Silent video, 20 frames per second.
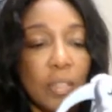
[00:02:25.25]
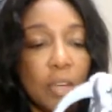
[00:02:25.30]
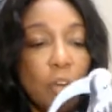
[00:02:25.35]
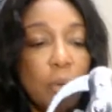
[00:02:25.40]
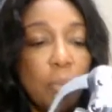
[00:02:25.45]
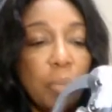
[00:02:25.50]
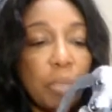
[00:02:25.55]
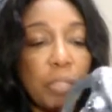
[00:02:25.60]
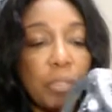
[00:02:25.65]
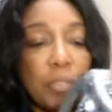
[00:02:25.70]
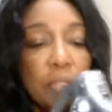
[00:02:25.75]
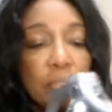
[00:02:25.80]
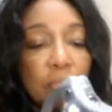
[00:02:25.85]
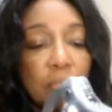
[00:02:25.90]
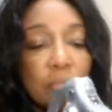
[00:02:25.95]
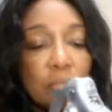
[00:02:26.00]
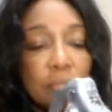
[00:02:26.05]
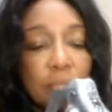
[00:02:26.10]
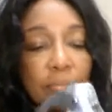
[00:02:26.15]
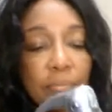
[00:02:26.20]
opener,
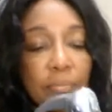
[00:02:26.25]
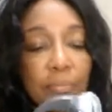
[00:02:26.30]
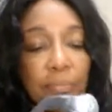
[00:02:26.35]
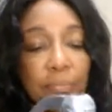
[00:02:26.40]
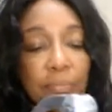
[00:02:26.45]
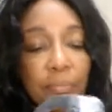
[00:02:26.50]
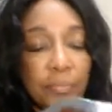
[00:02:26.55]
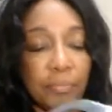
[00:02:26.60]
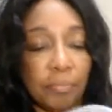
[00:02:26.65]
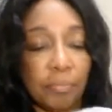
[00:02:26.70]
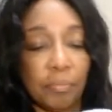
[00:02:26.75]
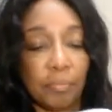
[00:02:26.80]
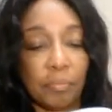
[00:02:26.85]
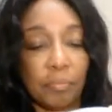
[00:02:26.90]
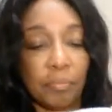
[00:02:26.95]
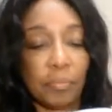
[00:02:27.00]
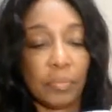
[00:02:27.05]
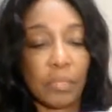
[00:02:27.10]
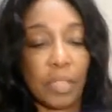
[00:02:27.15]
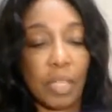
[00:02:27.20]

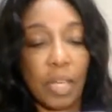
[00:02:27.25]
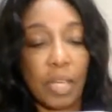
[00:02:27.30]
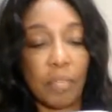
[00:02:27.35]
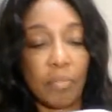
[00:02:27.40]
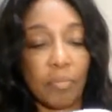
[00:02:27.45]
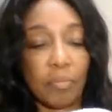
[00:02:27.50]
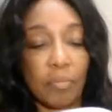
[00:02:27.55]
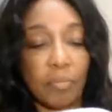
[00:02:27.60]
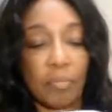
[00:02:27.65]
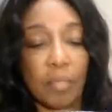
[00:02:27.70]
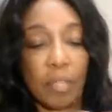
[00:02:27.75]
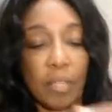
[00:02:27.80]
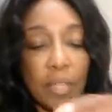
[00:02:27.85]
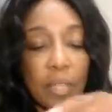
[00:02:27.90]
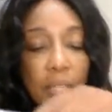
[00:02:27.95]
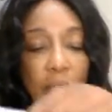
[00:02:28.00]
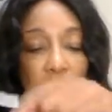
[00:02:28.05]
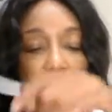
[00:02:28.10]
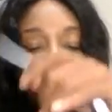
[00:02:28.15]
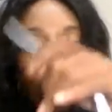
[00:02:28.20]
okay,
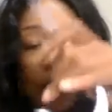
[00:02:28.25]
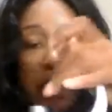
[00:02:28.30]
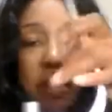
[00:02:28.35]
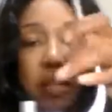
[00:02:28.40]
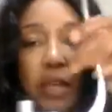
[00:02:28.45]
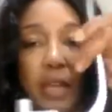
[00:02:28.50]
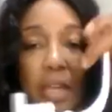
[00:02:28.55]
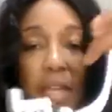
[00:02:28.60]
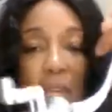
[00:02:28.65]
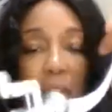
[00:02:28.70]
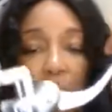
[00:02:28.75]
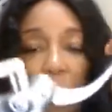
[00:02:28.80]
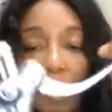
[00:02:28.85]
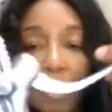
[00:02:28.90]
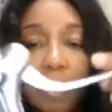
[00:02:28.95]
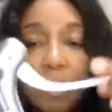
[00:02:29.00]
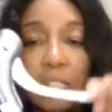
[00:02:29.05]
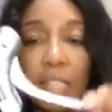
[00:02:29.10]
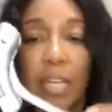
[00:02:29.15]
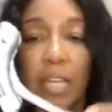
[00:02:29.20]
and
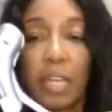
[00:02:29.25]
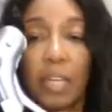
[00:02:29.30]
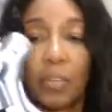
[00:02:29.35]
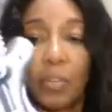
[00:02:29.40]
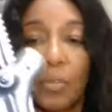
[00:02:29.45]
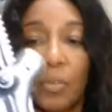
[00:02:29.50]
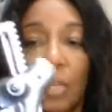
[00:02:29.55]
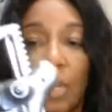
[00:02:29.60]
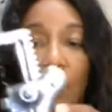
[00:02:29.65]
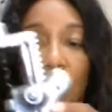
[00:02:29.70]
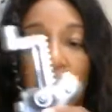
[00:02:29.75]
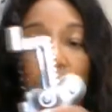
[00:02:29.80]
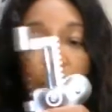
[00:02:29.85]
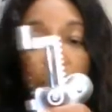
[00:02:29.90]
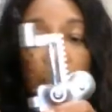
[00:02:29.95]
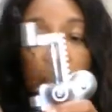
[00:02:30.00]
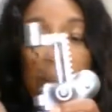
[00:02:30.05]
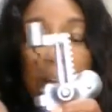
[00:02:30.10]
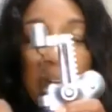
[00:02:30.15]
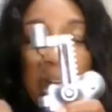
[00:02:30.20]
this handle comes
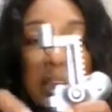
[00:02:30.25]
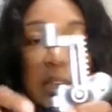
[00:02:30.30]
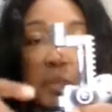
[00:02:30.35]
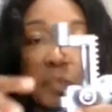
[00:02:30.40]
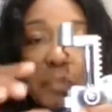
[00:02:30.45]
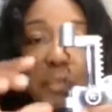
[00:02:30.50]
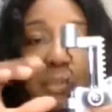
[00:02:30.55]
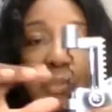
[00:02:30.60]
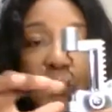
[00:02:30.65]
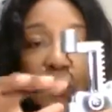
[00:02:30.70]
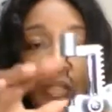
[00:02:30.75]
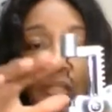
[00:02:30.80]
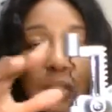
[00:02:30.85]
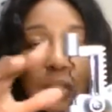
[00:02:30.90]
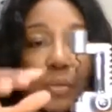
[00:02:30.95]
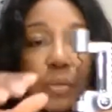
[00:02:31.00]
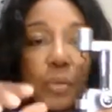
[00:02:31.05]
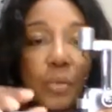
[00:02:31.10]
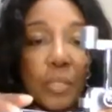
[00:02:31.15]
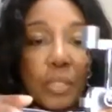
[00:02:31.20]
back. It pulls the
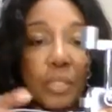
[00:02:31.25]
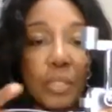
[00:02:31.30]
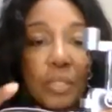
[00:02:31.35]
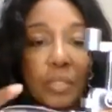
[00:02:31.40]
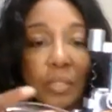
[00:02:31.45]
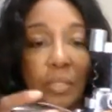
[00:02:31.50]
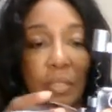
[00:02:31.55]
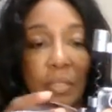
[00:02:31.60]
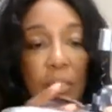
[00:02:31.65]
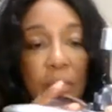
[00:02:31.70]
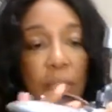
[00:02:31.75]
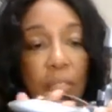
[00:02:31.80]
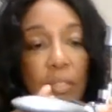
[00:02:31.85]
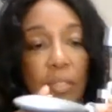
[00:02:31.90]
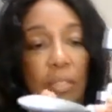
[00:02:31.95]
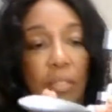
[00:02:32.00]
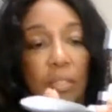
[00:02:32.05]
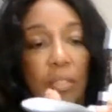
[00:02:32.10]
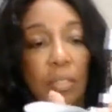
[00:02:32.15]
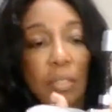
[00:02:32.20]
cork
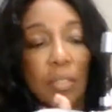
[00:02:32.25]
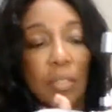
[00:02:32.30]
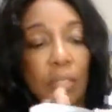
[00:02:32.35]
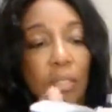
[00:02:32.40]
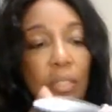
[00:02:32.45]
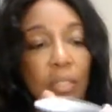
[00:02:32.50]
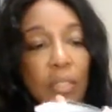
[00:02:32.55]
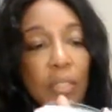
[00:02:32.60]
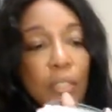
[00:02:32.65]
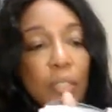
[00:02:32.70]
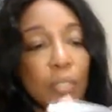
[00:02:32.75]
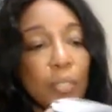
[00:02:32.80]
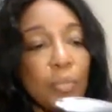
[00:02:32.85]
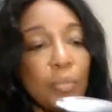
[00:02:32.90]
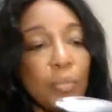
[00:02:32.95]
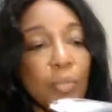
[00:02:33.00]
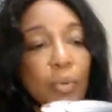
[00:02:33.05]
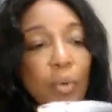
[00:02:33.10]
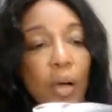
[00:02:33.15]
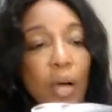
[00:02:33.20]

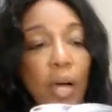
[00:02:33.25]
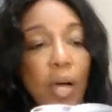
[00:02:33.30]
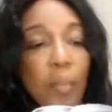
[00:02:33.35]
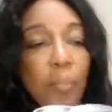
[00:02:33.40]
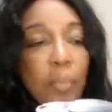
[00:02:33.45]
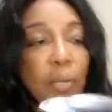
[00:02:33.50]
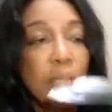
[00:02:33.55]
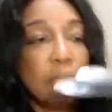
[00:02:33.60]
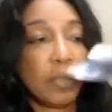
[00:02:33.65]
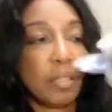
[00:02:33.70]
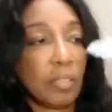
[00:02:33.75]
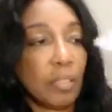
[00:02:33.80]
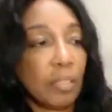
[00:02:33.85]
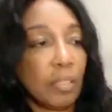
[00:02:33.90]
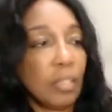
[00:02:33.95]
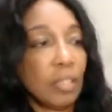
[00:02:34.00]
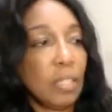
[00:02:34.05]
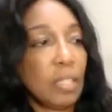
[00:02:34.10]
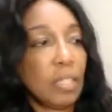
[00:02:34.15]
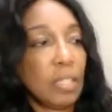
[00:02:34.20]
screw up.
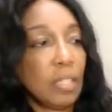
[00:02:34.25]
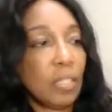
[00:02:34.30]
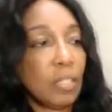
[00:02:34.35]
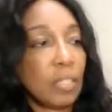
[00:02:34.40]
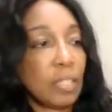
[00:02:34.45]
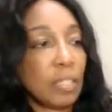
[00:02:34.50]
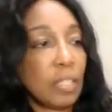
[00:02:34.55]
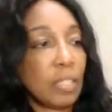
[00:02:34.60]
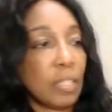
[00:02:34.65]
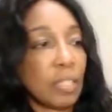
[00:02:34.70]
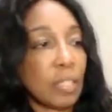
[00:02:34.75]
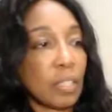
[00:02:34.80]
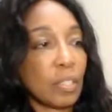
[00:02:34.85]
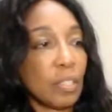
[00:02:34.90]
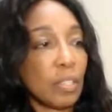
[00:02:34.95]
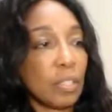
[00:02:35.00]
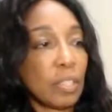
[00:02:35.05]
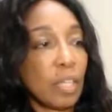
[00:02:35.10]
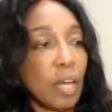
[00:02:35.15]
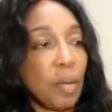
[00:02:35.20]
You sit this
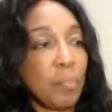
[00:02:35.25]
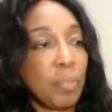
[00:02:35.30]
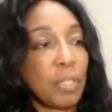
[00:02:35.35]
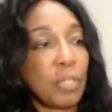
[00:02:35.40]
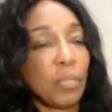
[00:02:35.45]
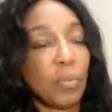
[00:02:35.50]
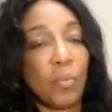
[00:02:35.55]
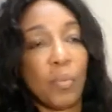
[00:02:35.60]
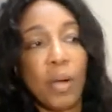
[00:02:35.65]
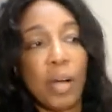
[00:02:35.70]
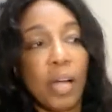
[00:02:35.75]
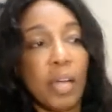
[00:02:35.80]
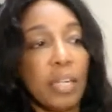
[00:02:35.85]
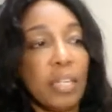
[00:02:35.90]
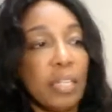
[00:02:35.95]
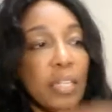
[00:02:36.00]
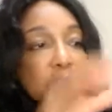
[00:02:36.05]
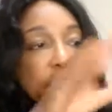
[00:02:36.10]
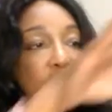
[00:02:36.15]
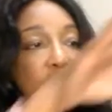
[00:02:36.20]
on top of your
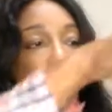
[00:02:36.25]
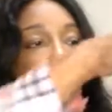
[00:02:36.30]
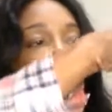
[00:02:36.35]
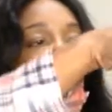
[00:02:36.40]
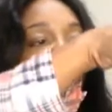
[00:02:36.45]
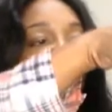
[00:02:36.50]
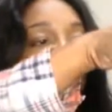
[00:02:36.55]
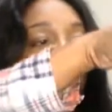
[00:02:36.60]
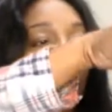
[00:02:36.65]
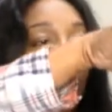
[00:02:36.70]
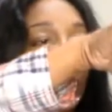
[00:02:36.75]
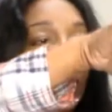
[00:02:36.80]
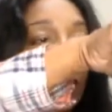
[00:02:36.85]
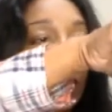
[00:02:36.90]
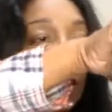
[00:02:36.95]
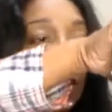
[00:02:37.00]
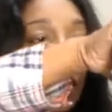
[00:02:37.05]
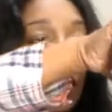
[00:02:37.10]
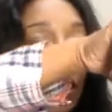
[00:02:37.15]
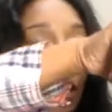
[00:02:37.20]
wine here like
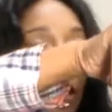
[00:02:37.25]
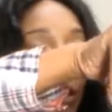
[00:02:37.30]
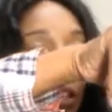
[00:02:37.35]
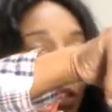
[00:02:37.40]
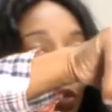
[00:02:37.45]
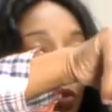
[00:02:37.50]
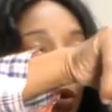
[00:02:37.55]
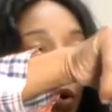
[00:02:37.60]
this. You